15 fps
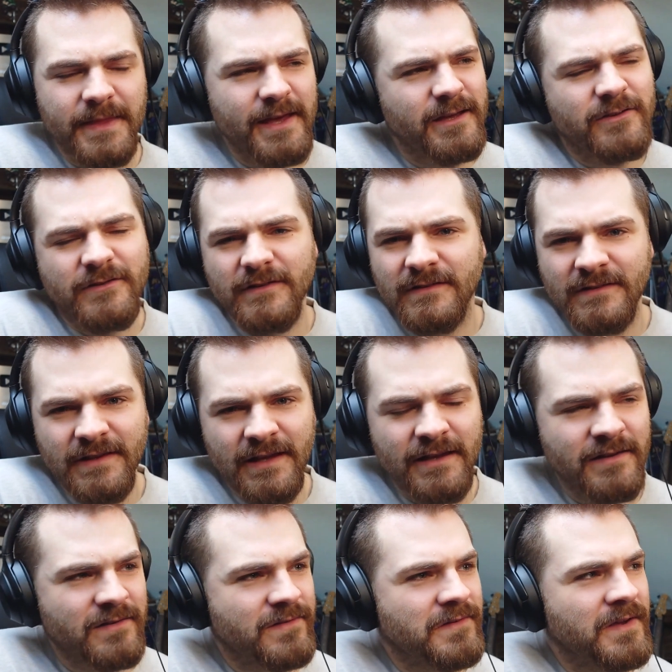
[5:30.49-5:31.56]
It just
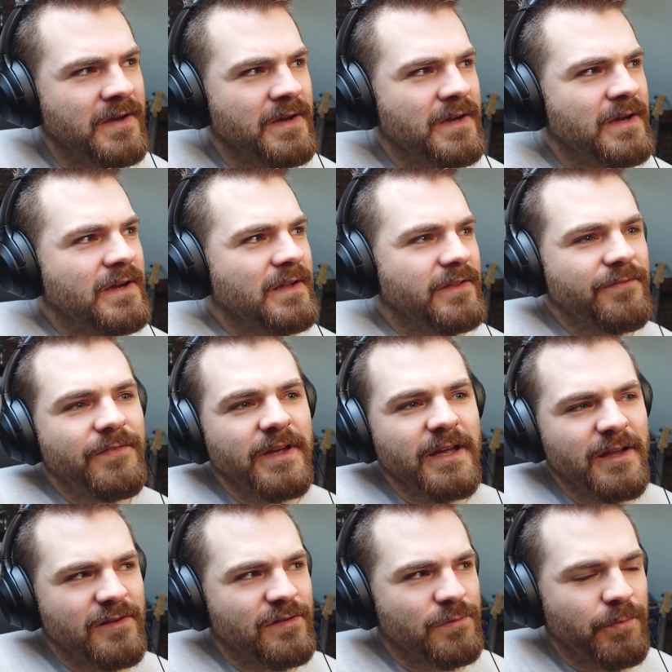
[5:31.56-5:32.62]
is. The thing
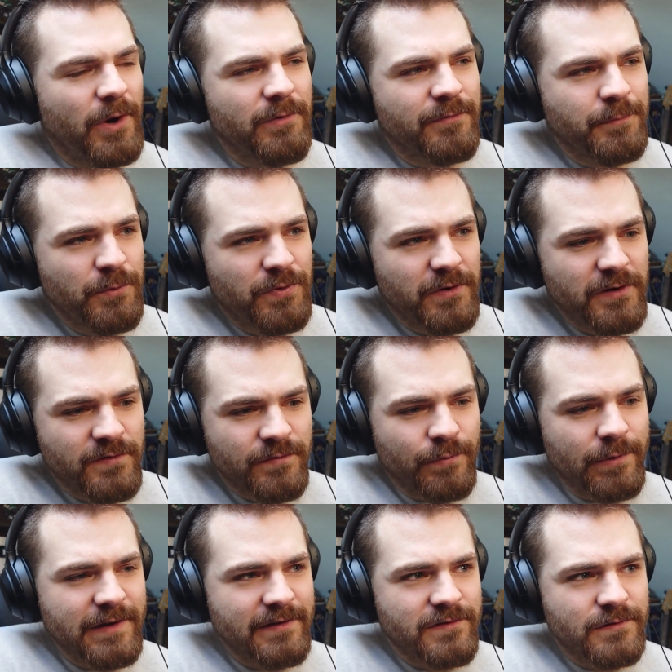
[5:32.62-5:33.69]
is, as well, with Putri's
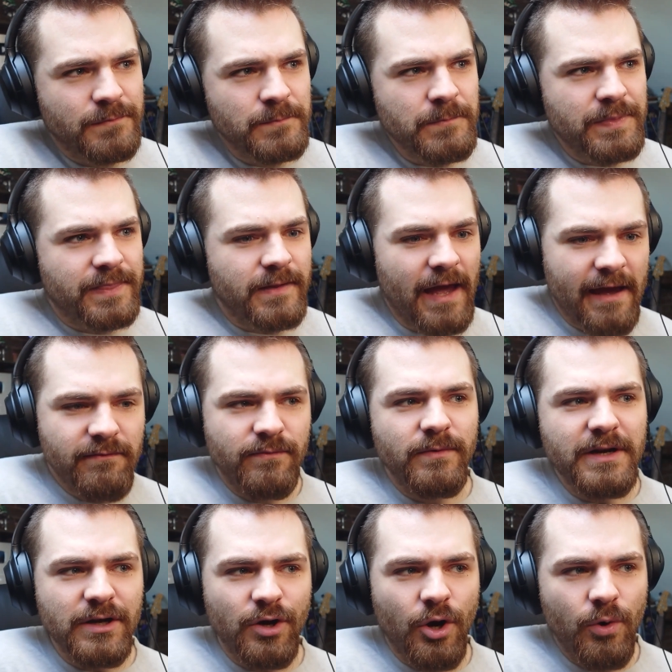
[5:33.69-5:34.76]
voice,
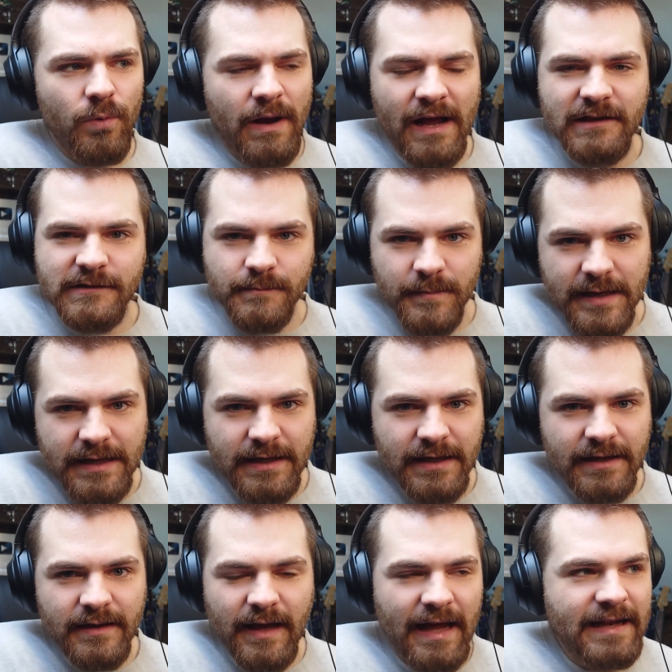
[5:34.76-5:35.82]
every note has
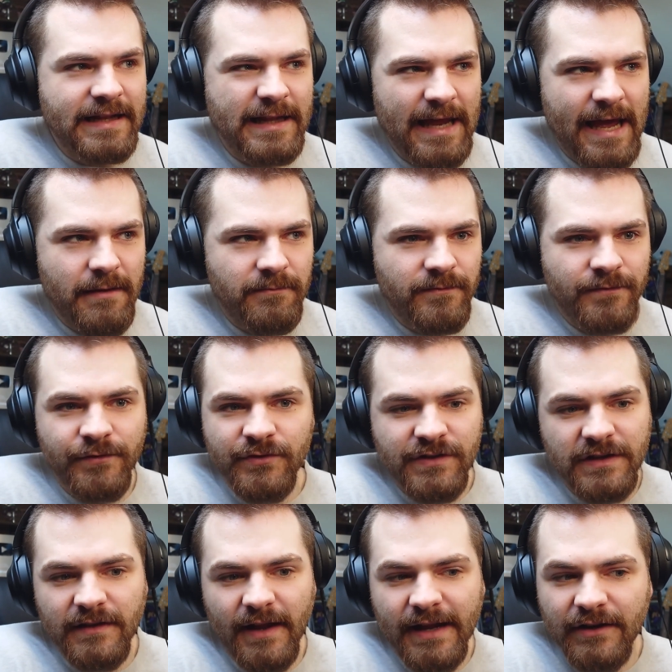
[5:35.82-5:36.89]
meaning and depth.
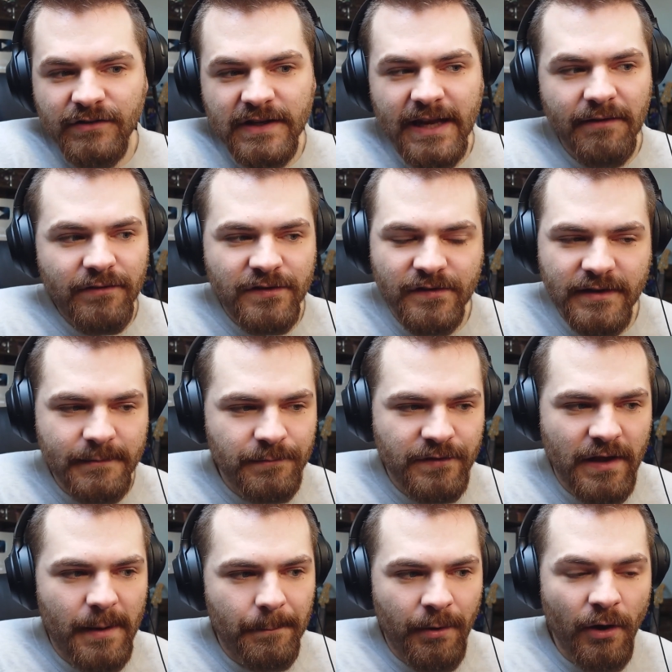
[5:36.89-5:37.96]
She never slips
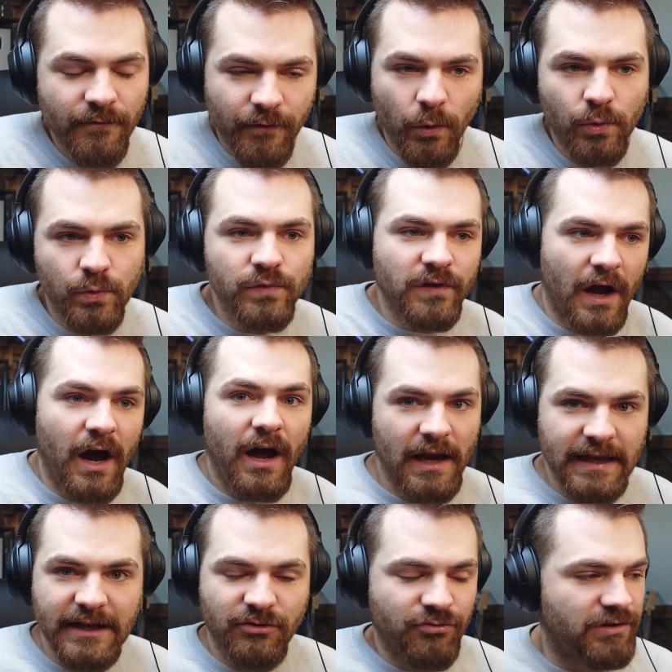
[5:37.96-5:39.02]
up. Her vocals
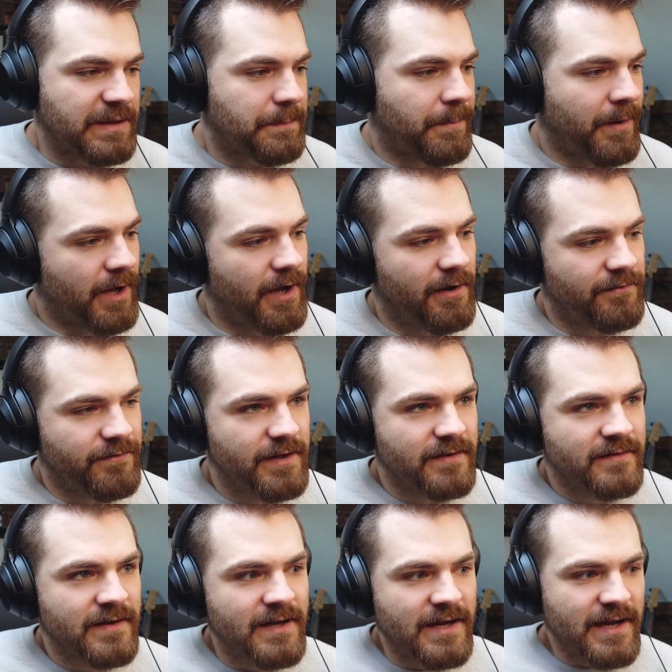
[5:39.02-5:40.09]
are literally
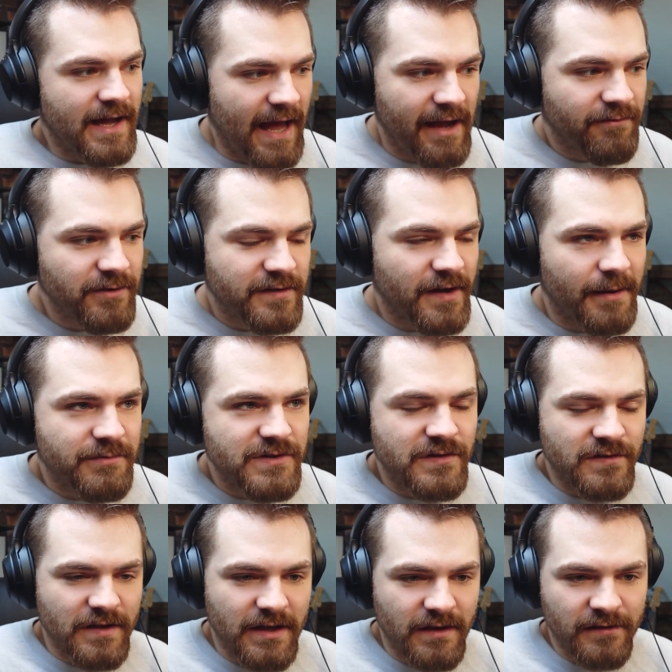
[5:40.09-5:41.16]
perfect. Every time she
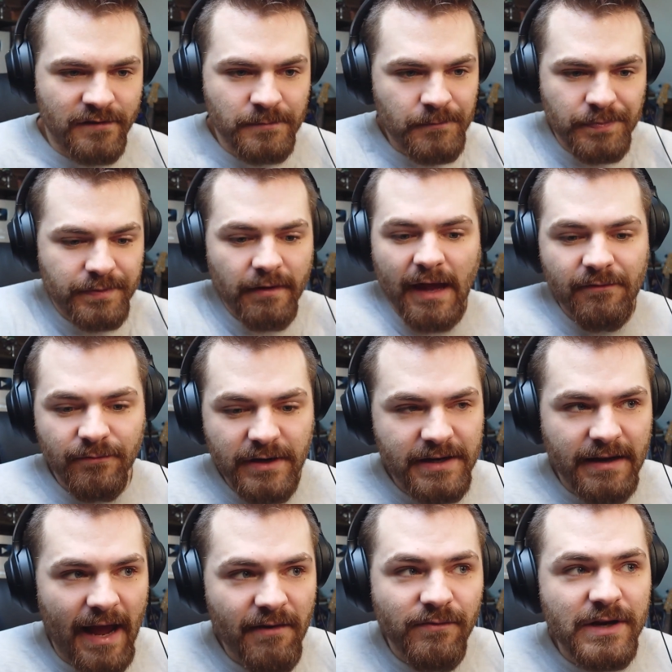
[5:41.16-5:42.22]
sings,
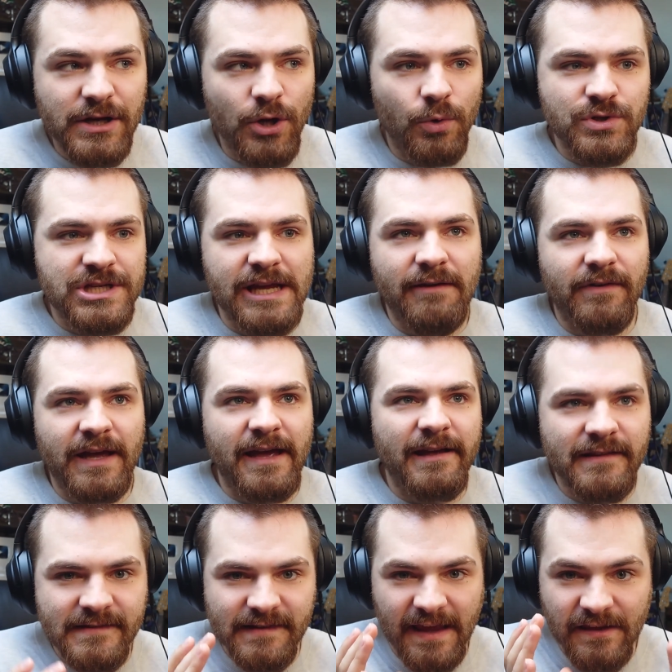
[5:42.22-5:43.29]
every note she ever
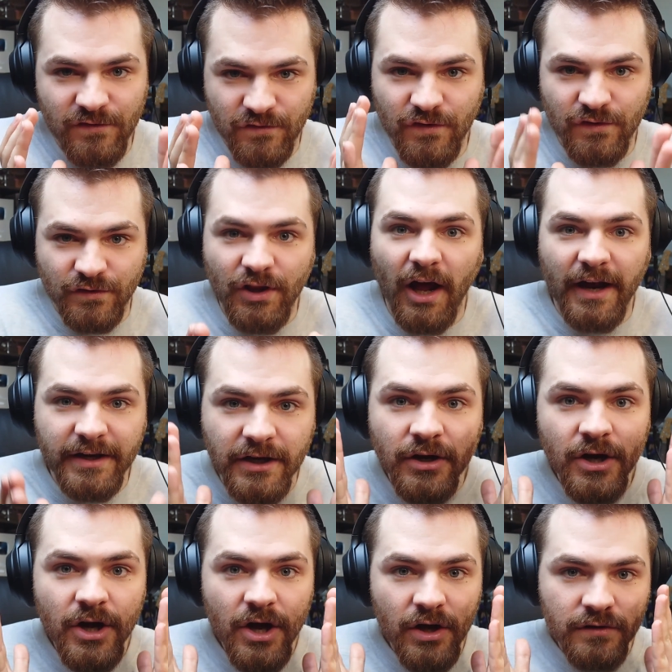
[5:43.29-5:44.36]
hits is just done
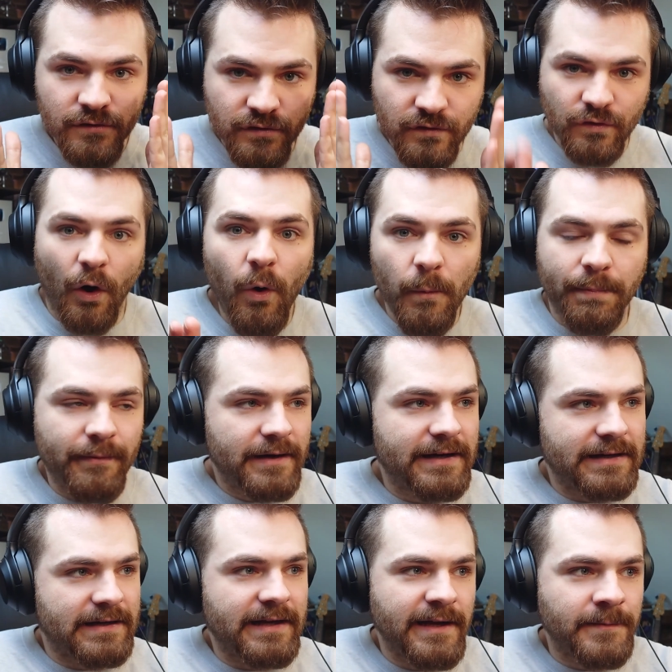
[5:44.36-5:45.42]
so
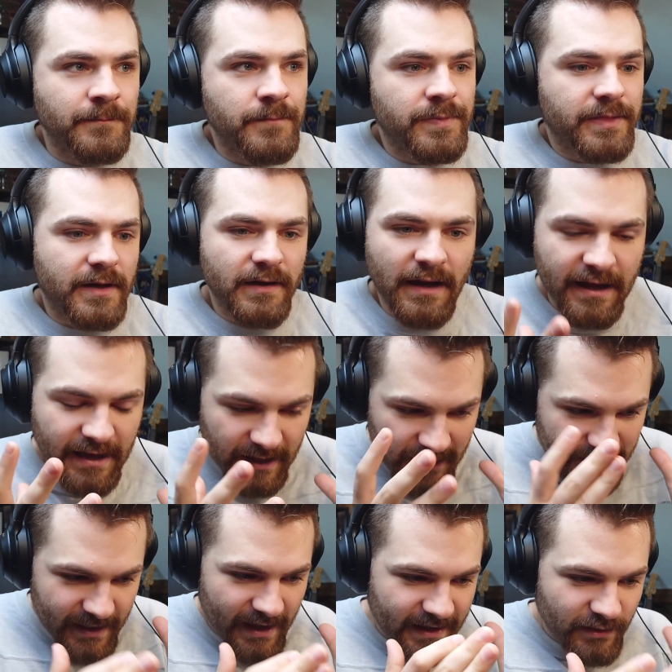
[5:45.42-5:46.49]
brilliantly. Like
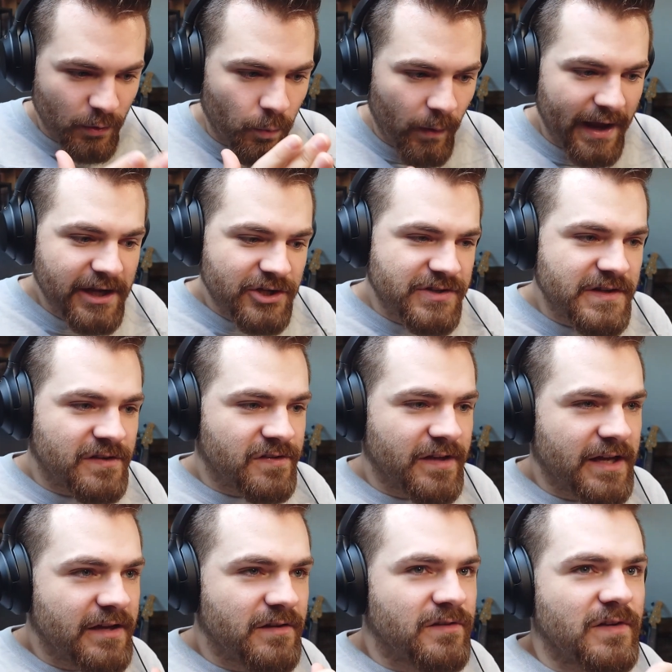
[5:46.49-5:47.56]
the way she
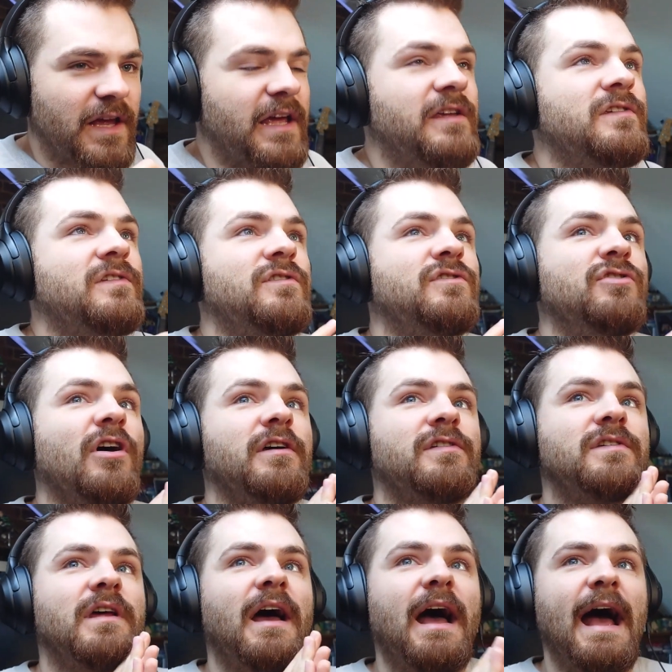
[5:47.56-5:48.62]
sings is
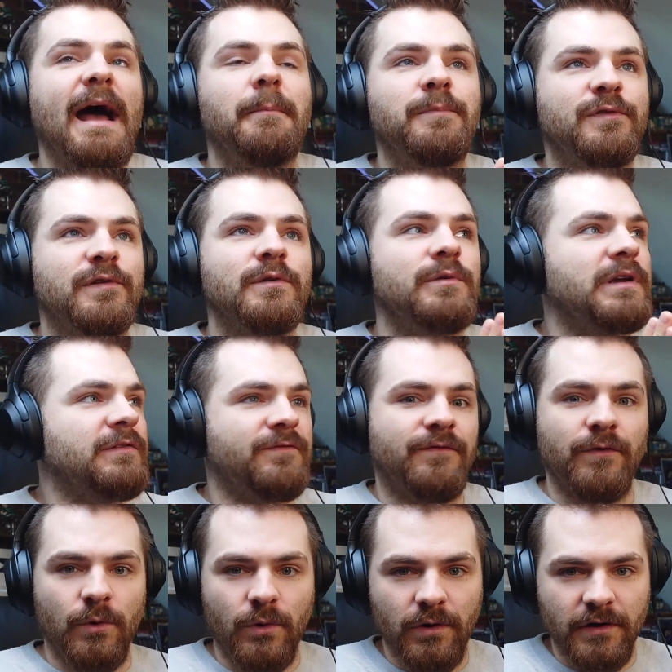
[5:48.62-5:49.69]
just absolutely
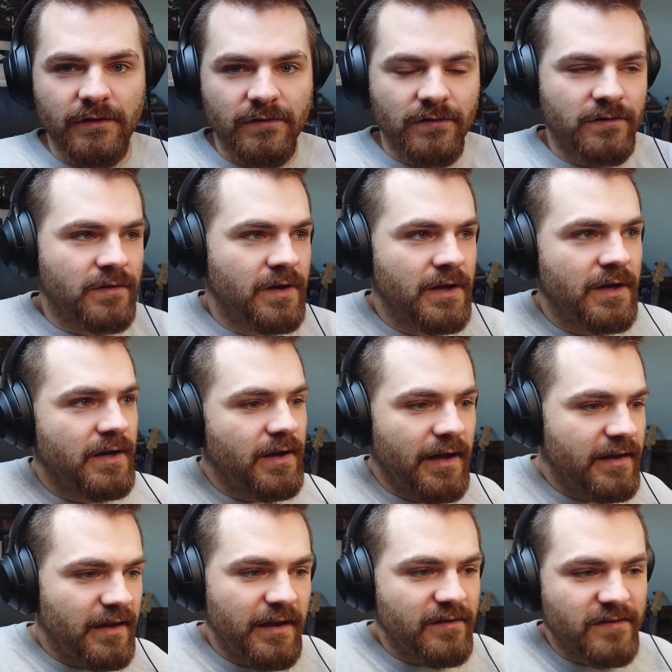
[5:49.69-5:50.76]
flawless.
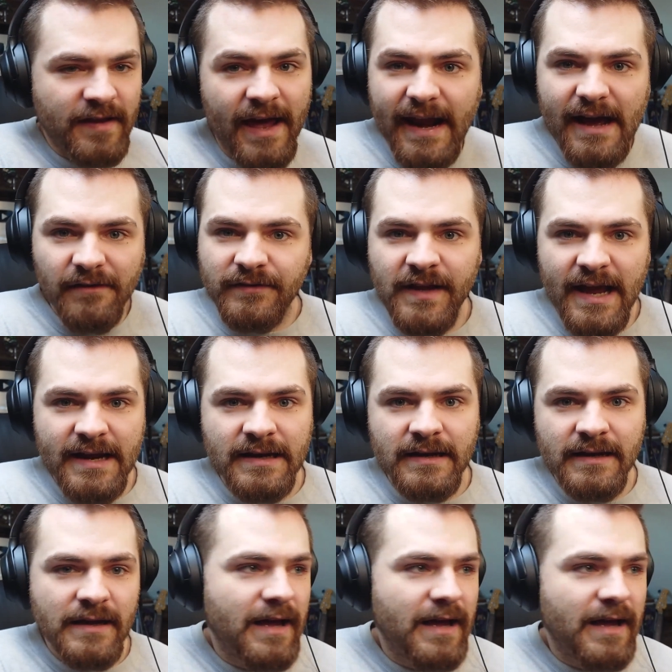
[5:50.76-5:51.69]
It's 10 out of 10.